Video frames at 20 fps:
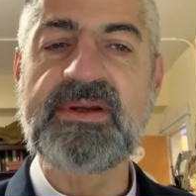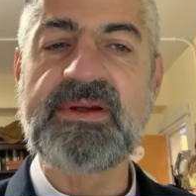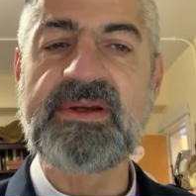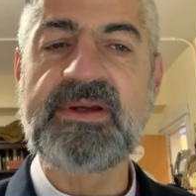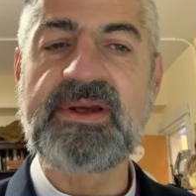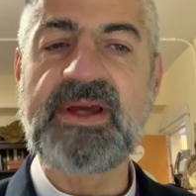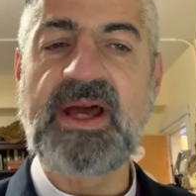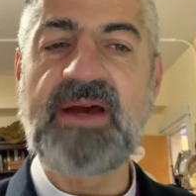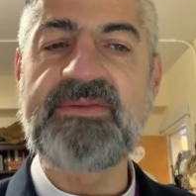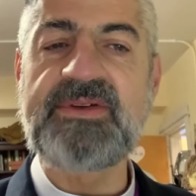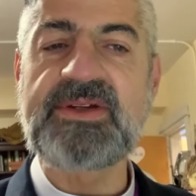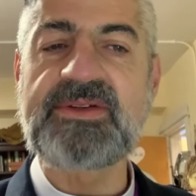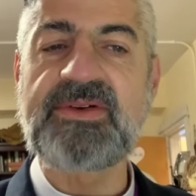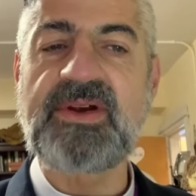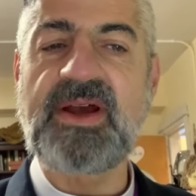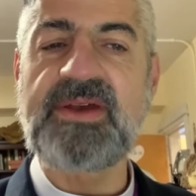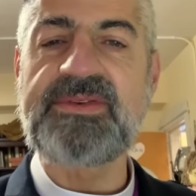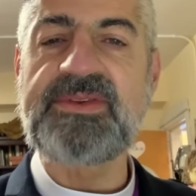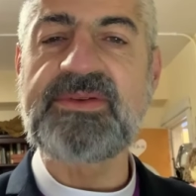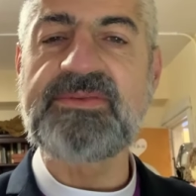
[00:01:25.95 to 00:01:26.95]
Having
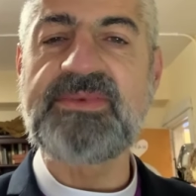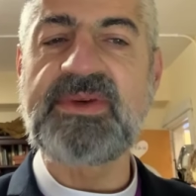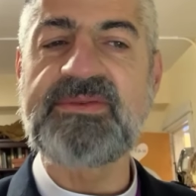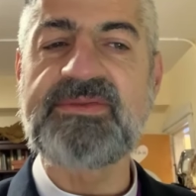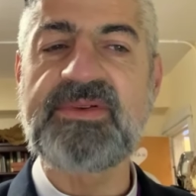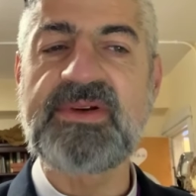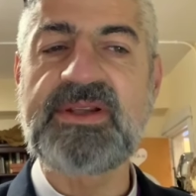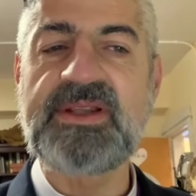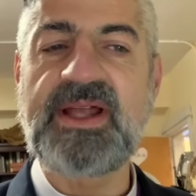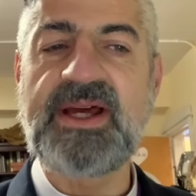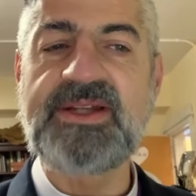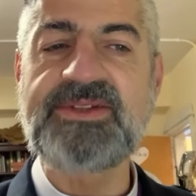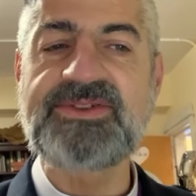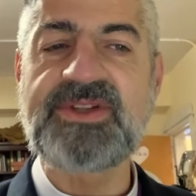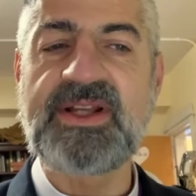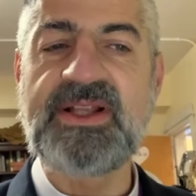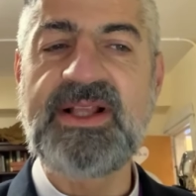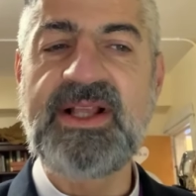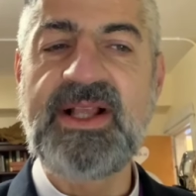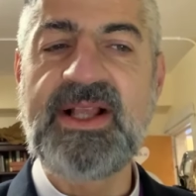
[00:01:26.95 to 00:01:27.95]
crossed the river,
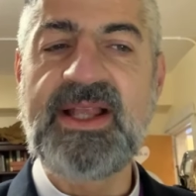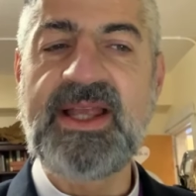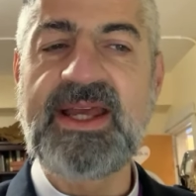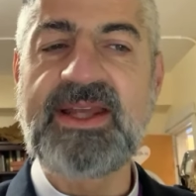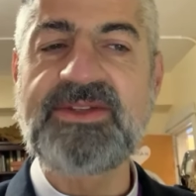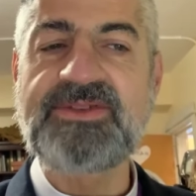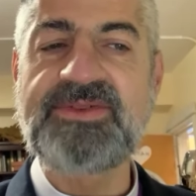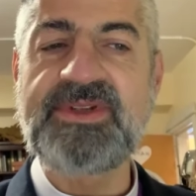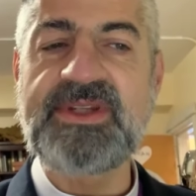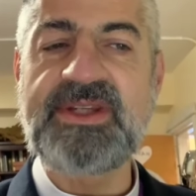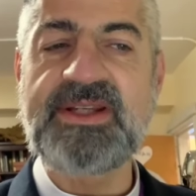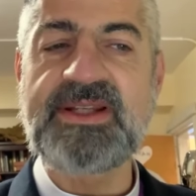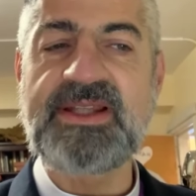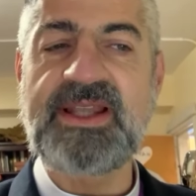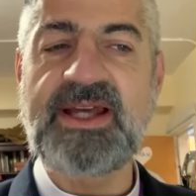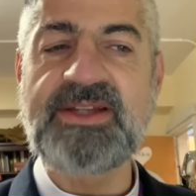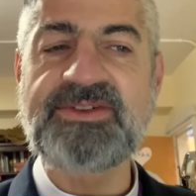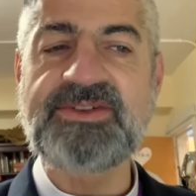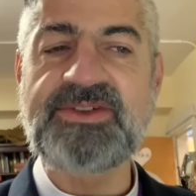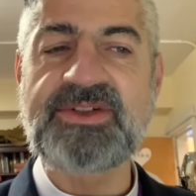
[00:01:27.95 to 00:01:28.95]
Elisha entreated
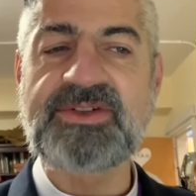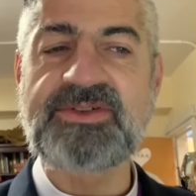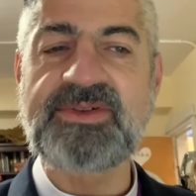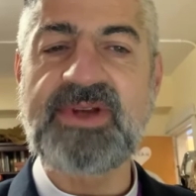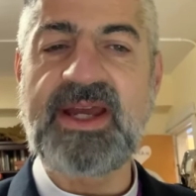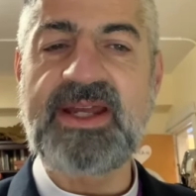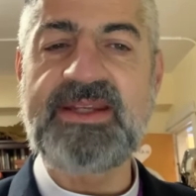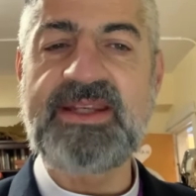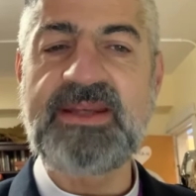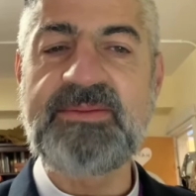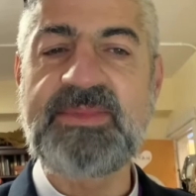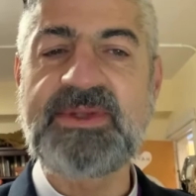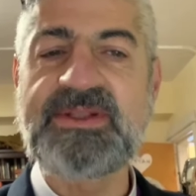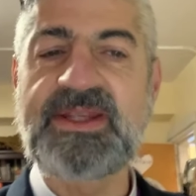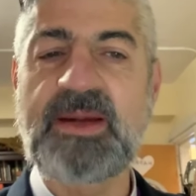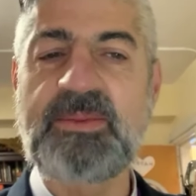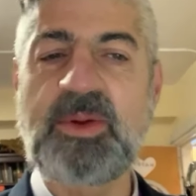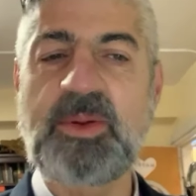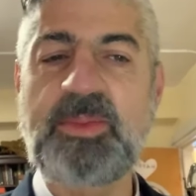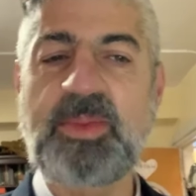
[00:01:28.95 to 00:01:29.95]
Elijah to grant him a
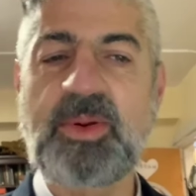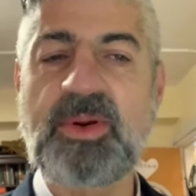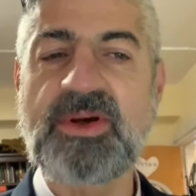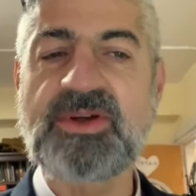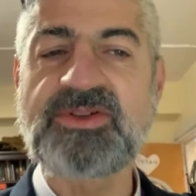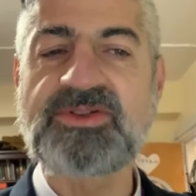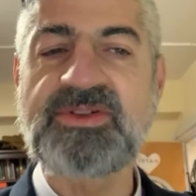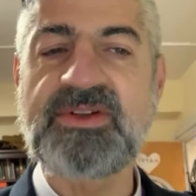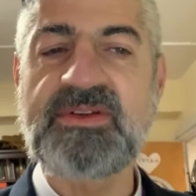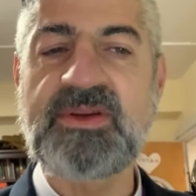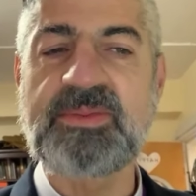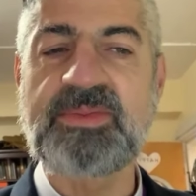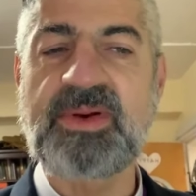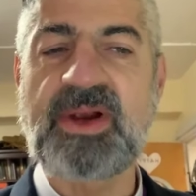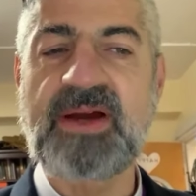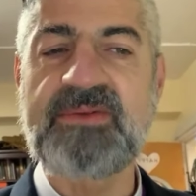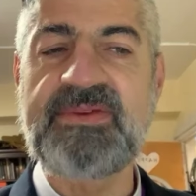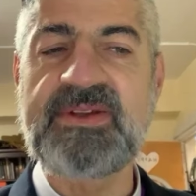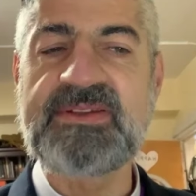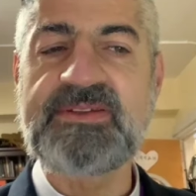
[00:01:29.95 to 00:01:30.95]
double portion of the
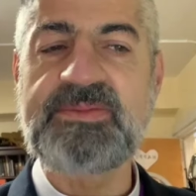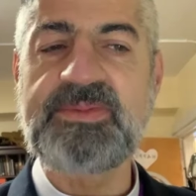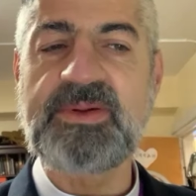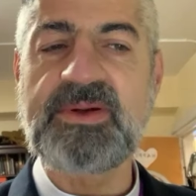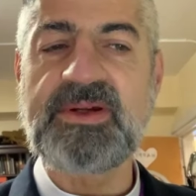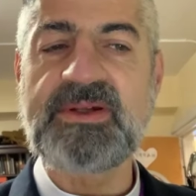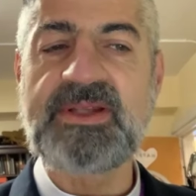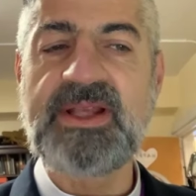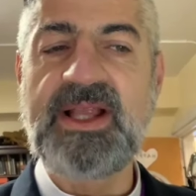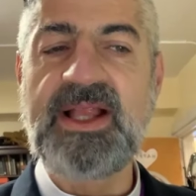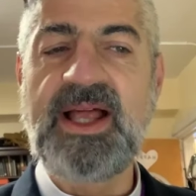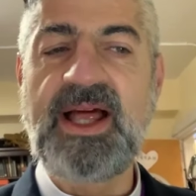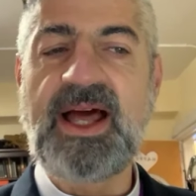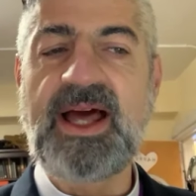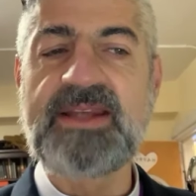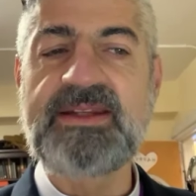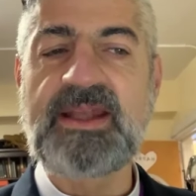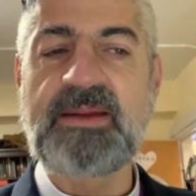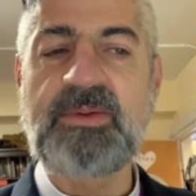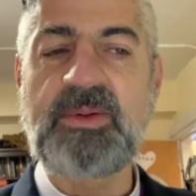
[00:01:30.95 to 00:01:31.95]
prophet's spirit. A
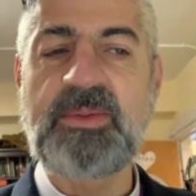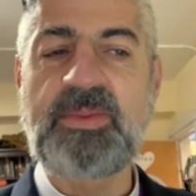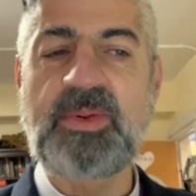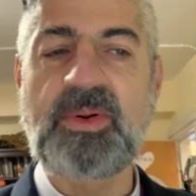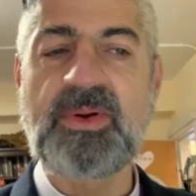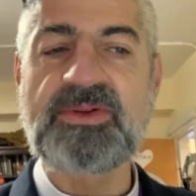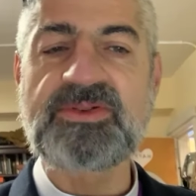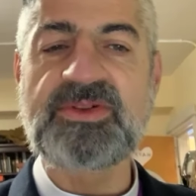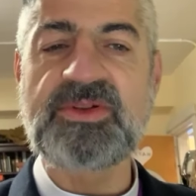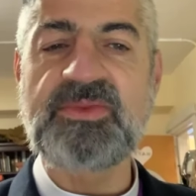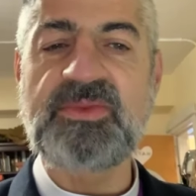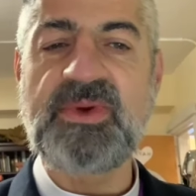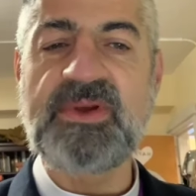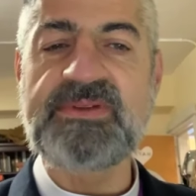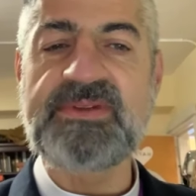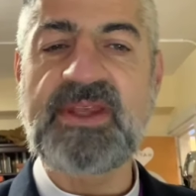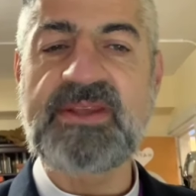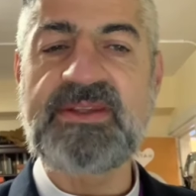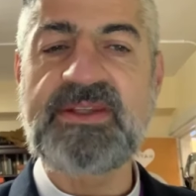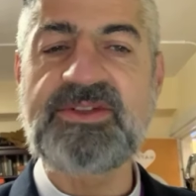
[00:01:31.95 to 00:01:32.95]
double portion was
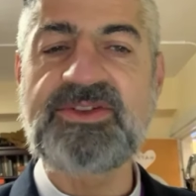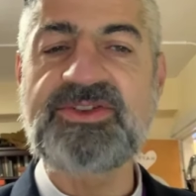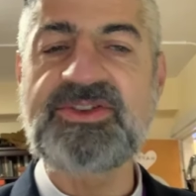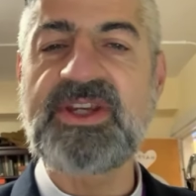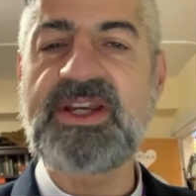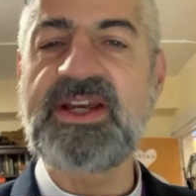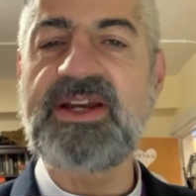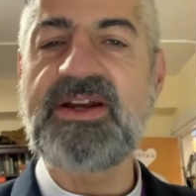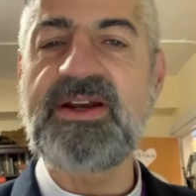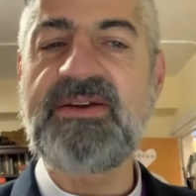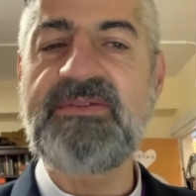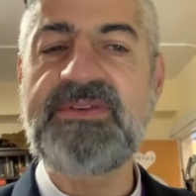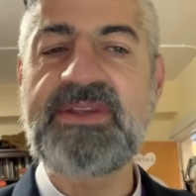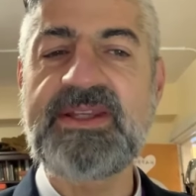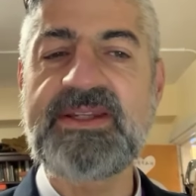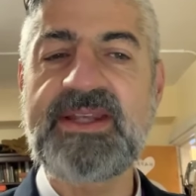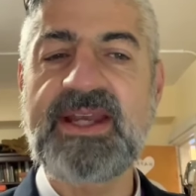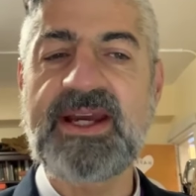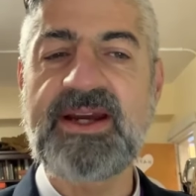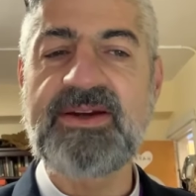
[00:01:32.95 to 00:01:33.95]
that the share of the
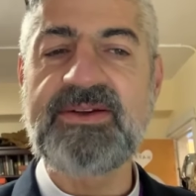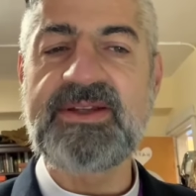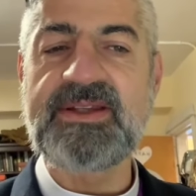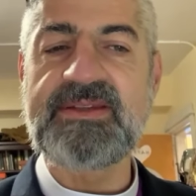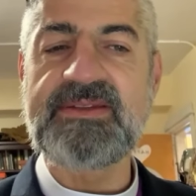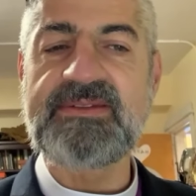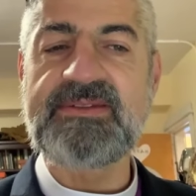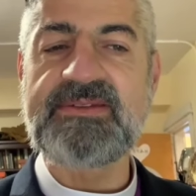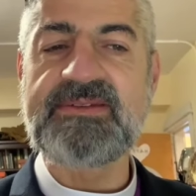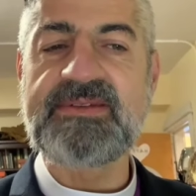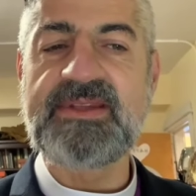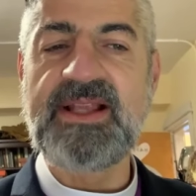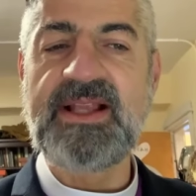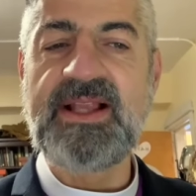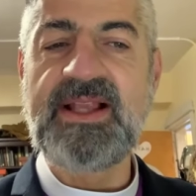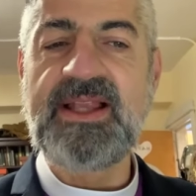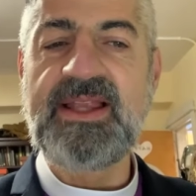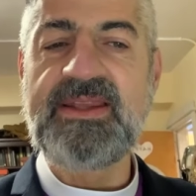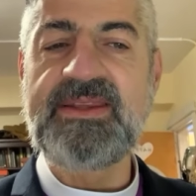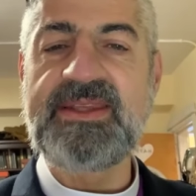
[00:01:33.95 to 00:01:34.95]
inheritance
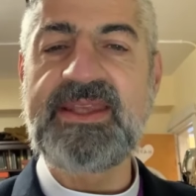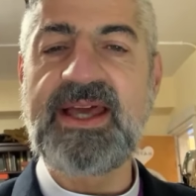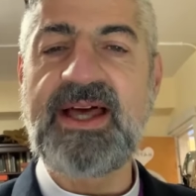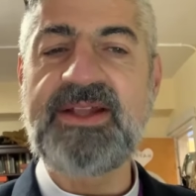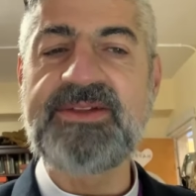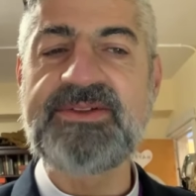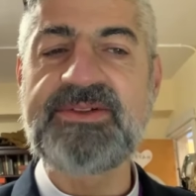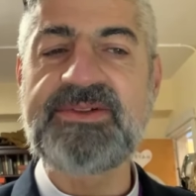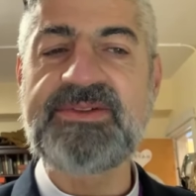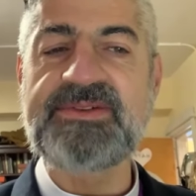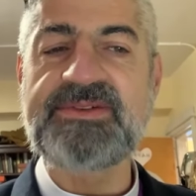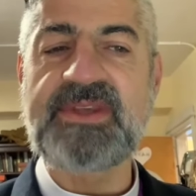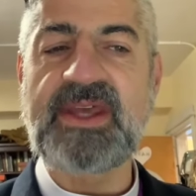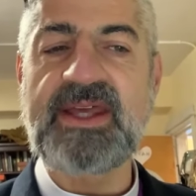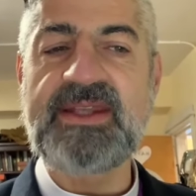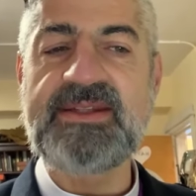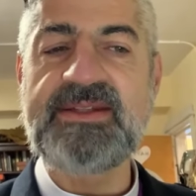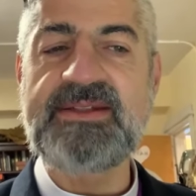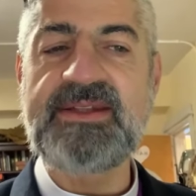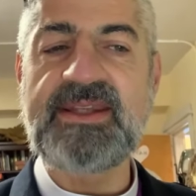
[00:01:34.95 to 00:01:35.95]
the elder's
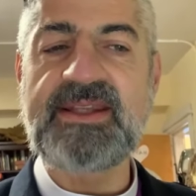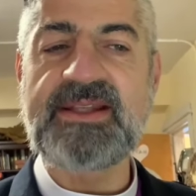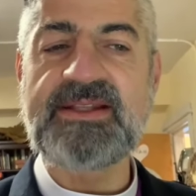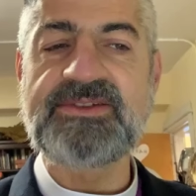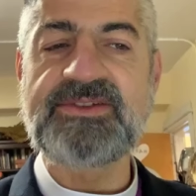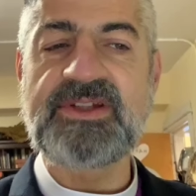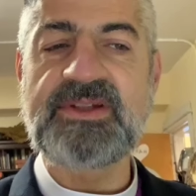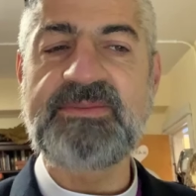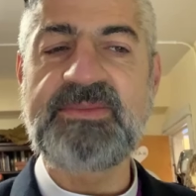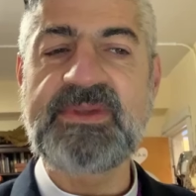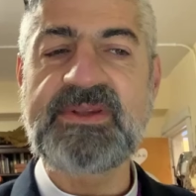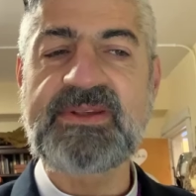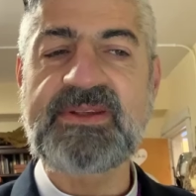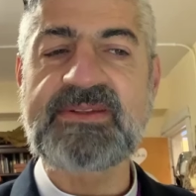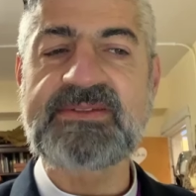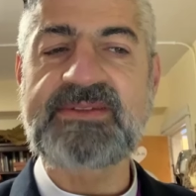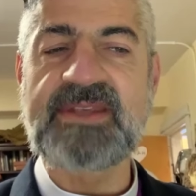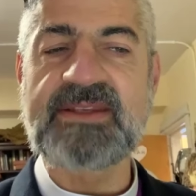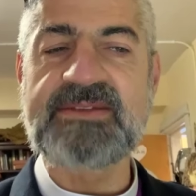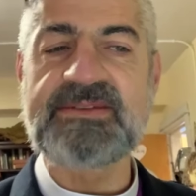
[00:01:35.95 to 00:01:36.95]
son, the legitimate
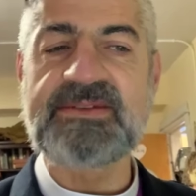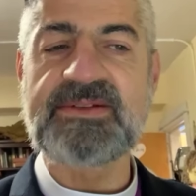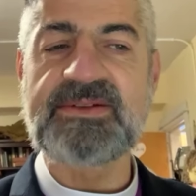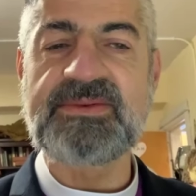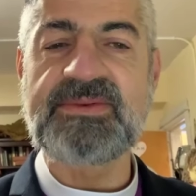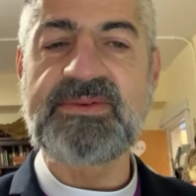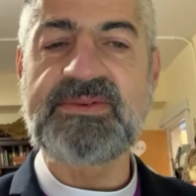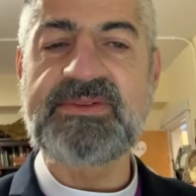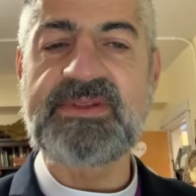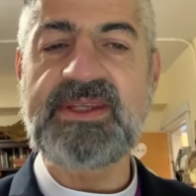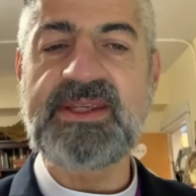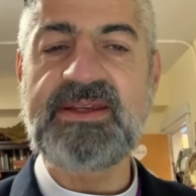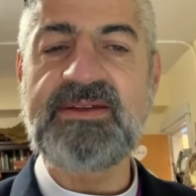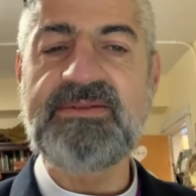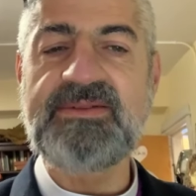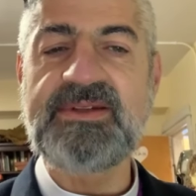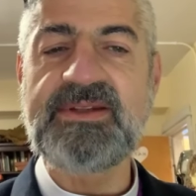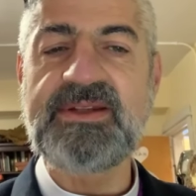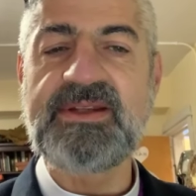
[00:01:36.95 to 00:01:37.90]
successor, received,